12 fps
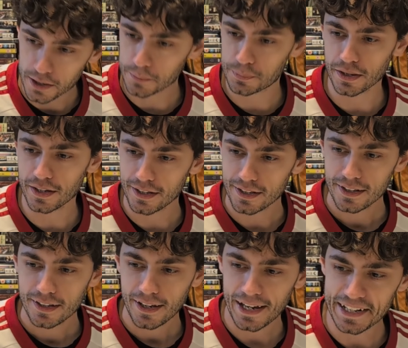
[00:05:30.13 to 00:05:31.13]
way to play
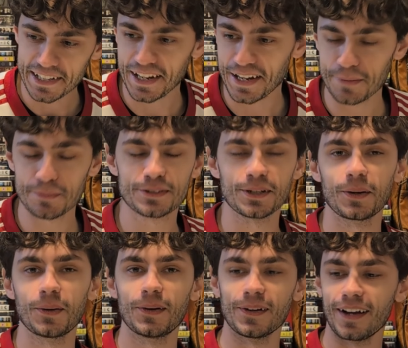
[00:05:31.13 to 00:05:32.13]
any game,
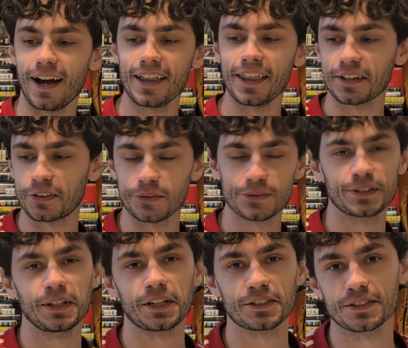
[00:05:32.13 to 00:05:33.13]
so I like those
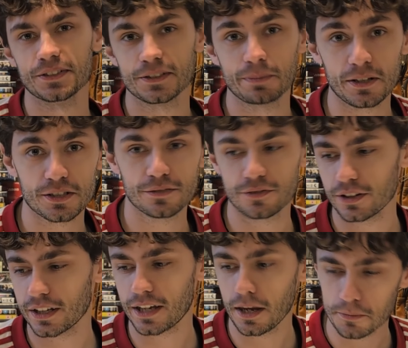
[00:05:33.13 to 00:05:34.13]
collections, especially for
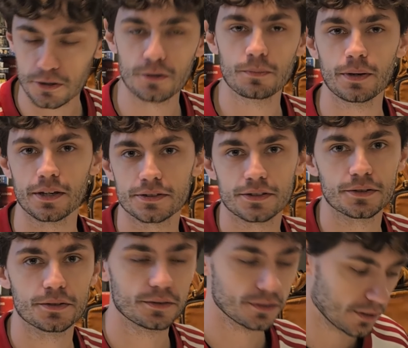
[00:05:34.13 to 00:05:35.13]
like GameCube,
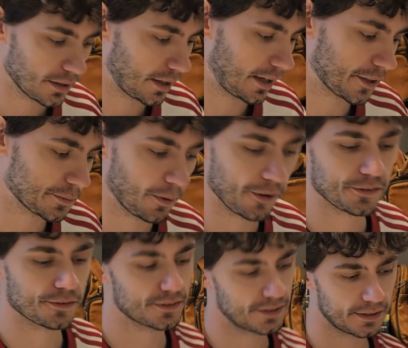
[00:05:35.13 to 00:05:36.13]
PS2, and Xbox
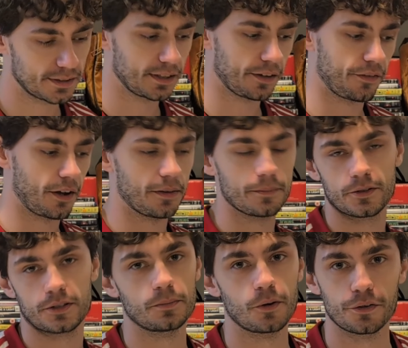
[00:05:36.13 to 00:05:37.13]
360. I find them
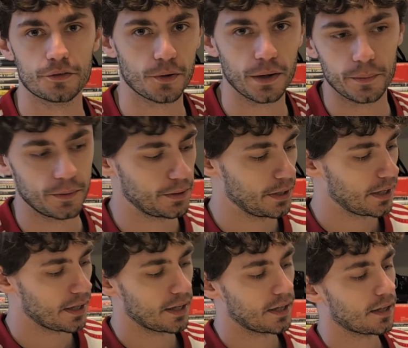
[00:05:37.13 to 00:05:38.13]
just more enjoyable.
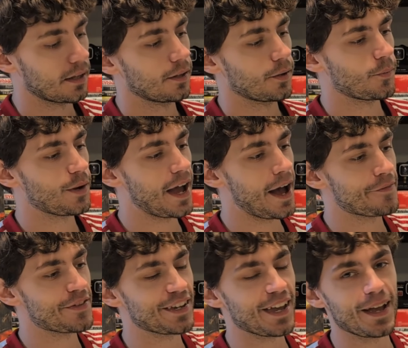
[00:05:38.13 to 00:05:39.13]
We
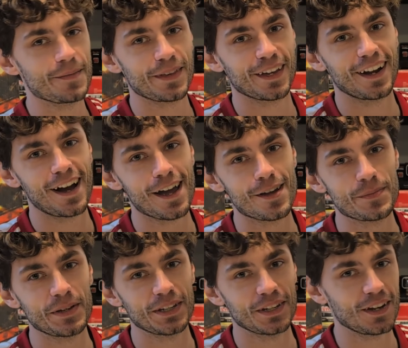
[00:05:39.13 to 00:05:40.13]
have the game that I have
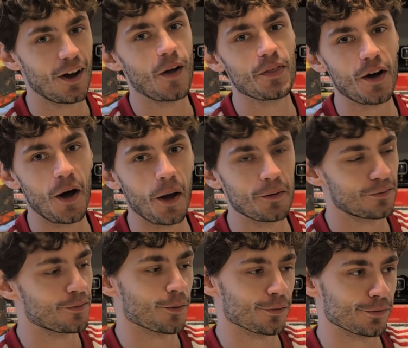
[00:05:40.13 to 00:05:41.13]
been on the hunt
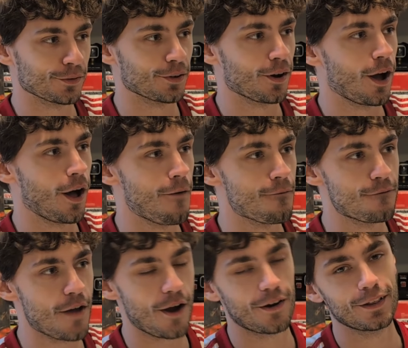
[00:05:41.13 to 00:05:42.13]
for a
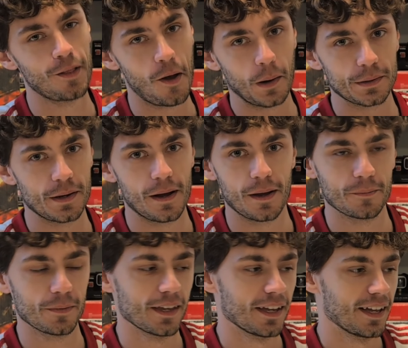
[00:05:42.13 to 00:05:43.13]
very long time.